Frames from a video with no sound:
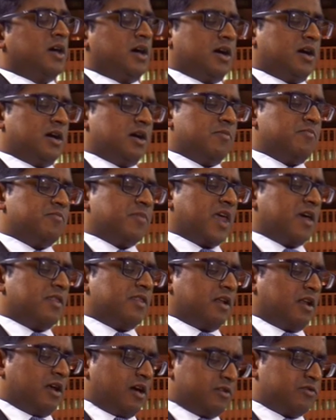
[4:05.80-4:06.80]
And
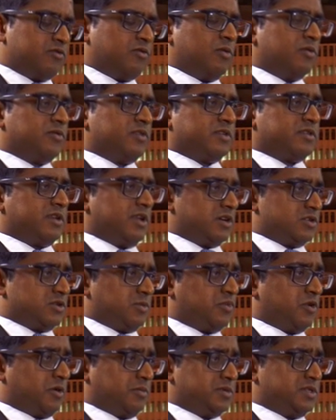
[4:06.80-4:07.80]
the last form of intellectual
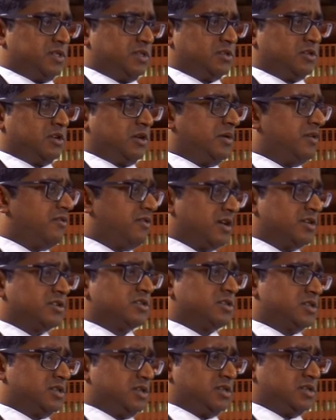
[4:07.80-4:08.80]
property is going to be
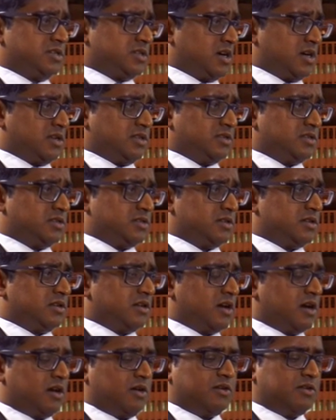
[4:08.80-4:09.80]
registered designs.
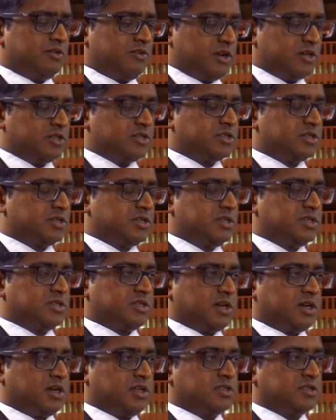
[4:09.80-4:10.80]
Now, registered
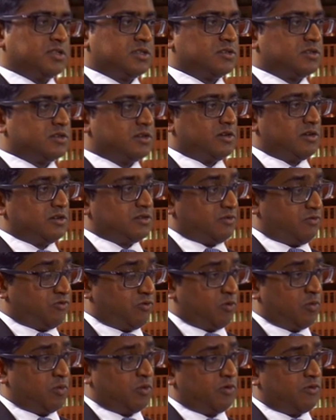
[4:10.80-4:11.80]
designs is a
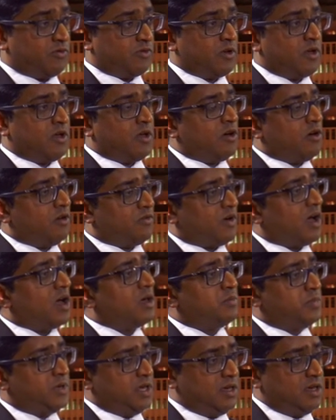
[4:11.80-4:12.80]
form of
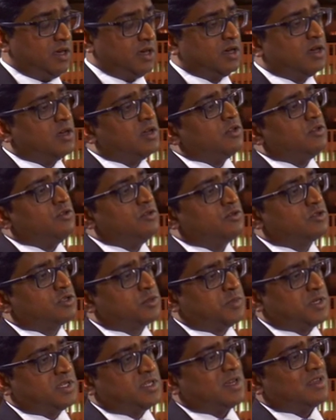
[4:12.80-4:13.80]
IP used to
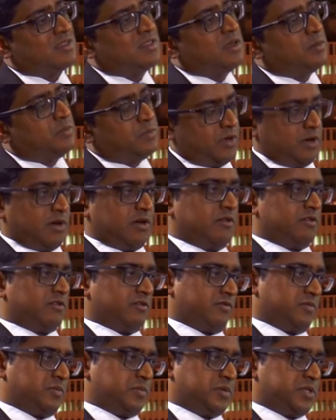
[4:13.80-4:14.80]
protect the appearance
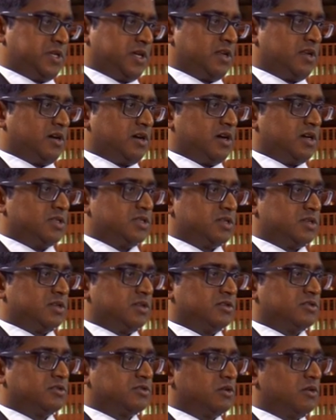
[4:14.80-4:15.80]
of a particular
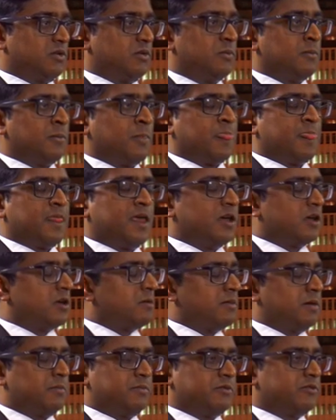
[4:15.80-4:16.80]
article. So it could
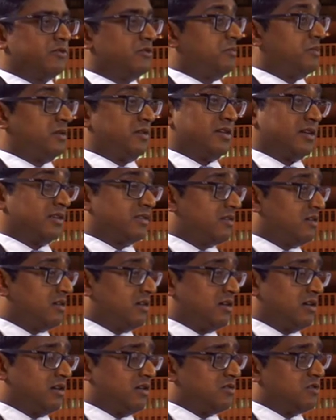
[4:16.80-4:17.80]
be to protect
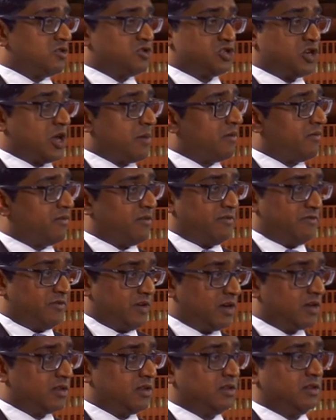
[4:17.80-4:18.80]
a shape of a
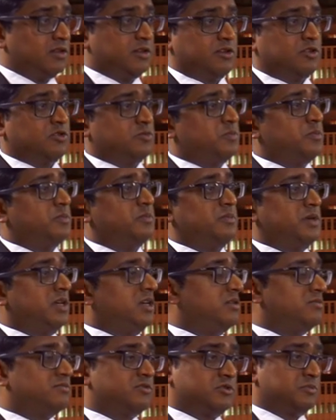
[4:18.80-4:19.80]
vehicle, it could
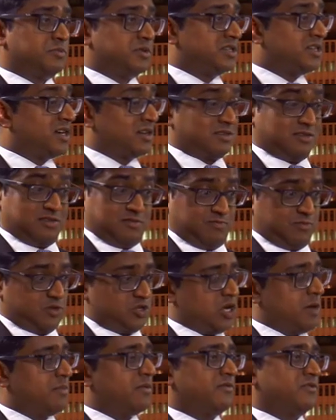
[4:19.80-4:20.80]
be to protect the
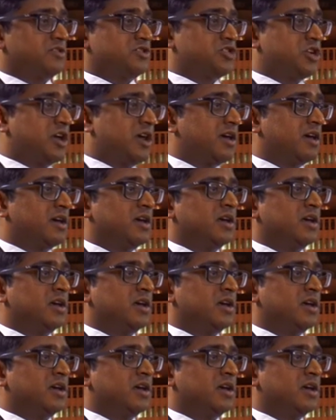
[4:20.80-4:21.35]
shape of a chair.